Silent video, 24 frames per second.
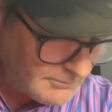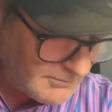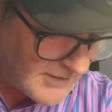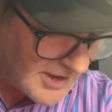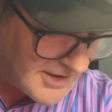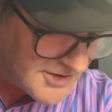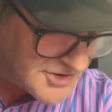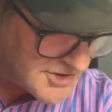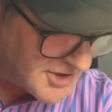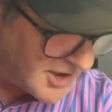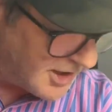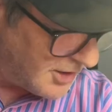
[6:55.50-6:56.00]

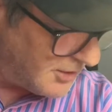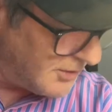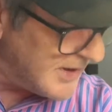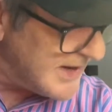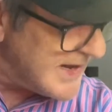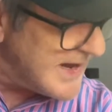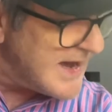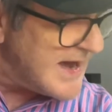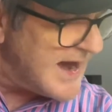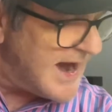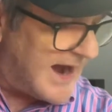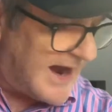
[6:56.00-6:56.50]
So
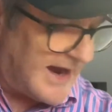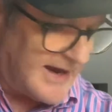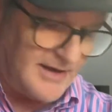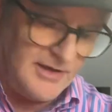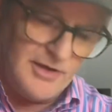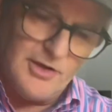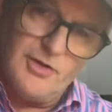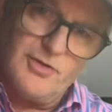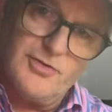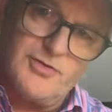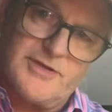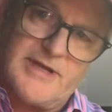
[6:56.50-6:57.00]
I
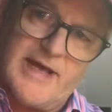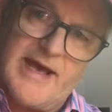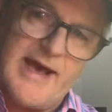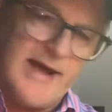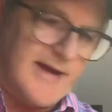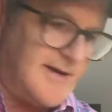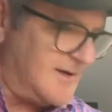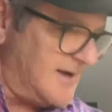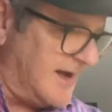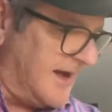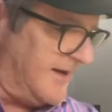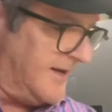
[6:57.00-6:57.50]
use
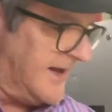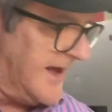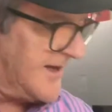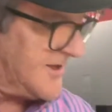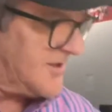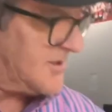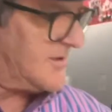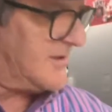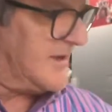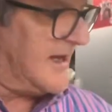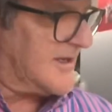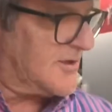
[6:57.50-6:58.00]
that, and
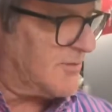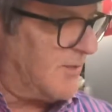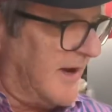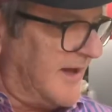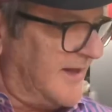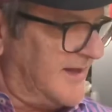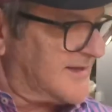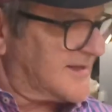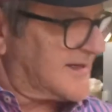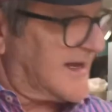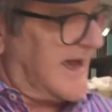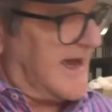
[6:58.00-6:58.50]
that's why
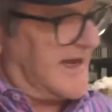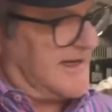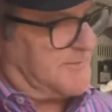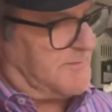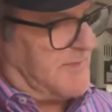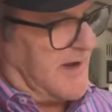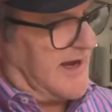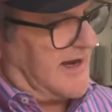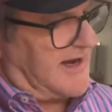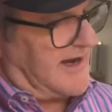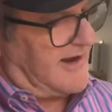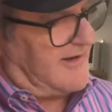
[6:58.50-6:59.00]
this guy's
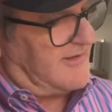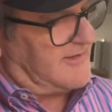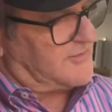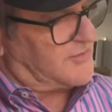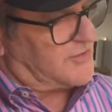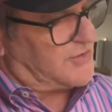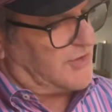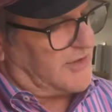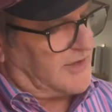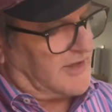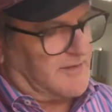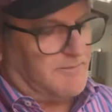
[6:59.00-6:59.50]
painted. I was
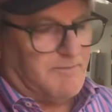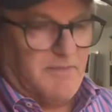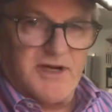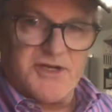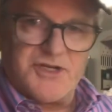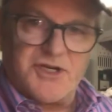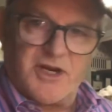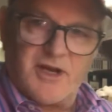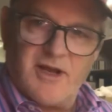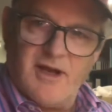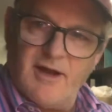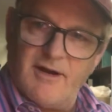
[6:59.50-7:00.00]
doing a
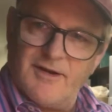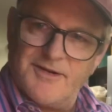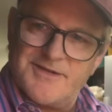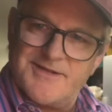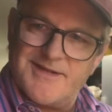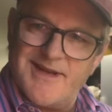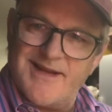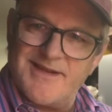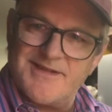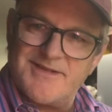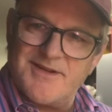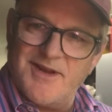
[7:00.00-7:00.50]
bunch of color
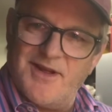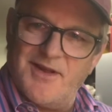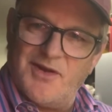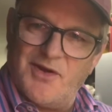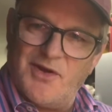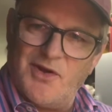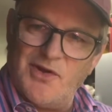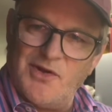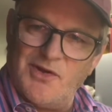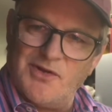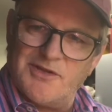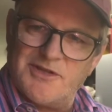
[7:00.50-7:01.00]
tests on the
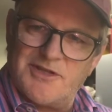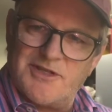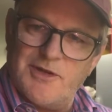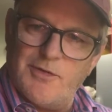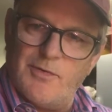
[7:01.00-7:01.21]
whole to see